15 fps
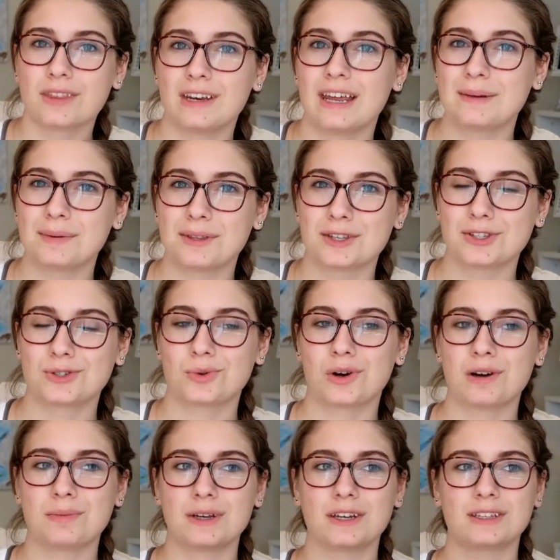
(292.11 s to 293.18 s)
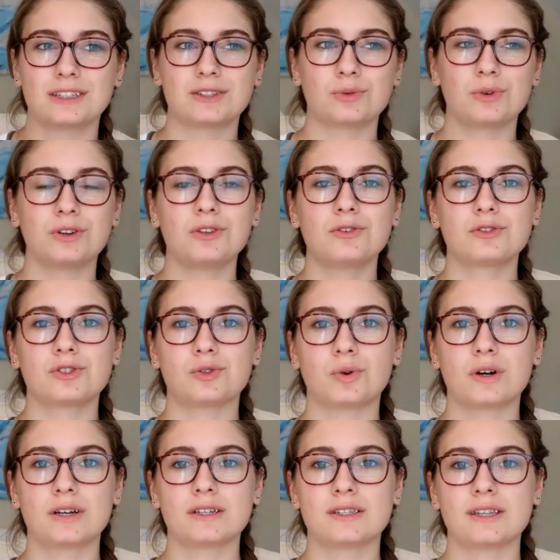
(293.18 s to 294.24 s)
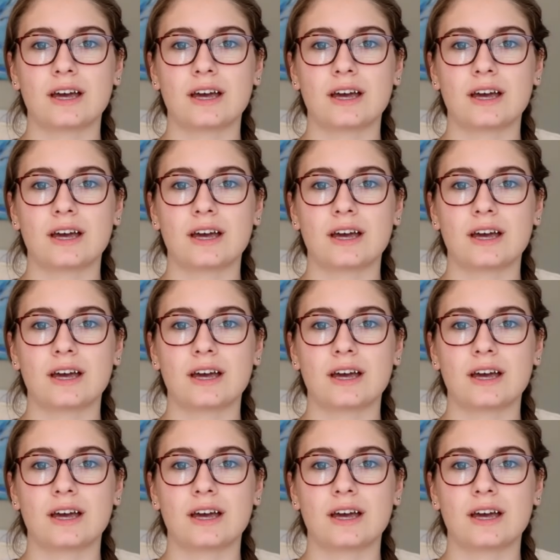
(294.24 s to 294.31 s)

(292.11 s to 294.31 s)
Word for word: the name of the store because it's one of those stores